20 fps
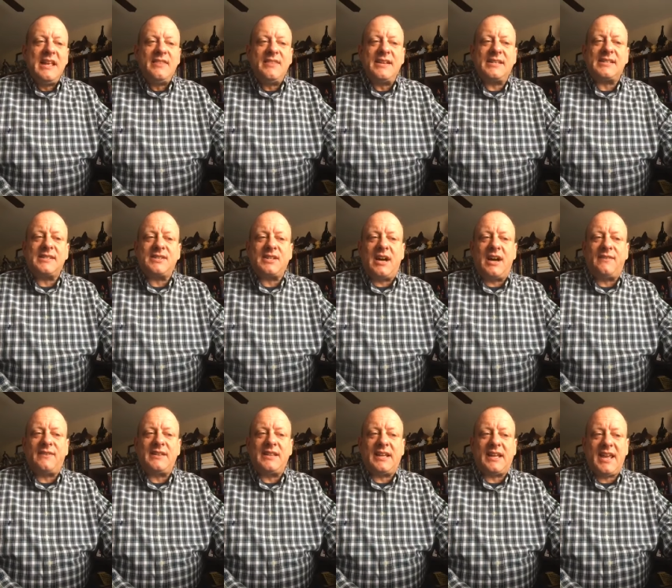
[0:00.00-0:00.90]
This is
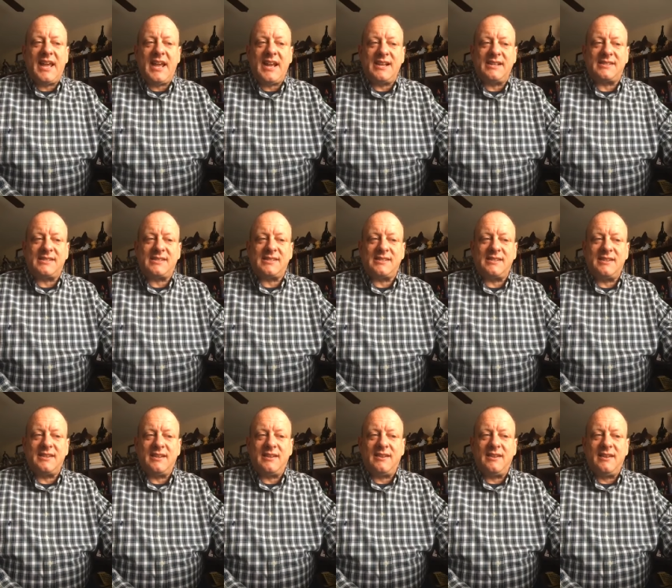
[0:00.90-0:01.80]
often the case
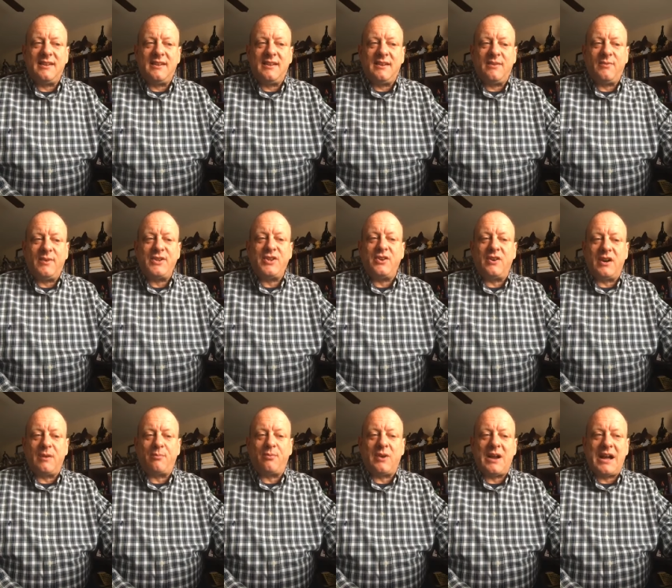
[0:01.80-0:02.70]
when you
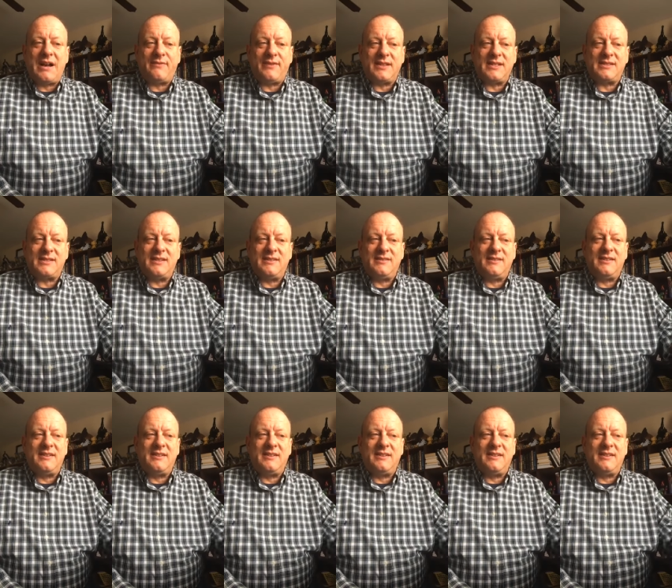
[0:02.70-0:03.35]
are a prophet.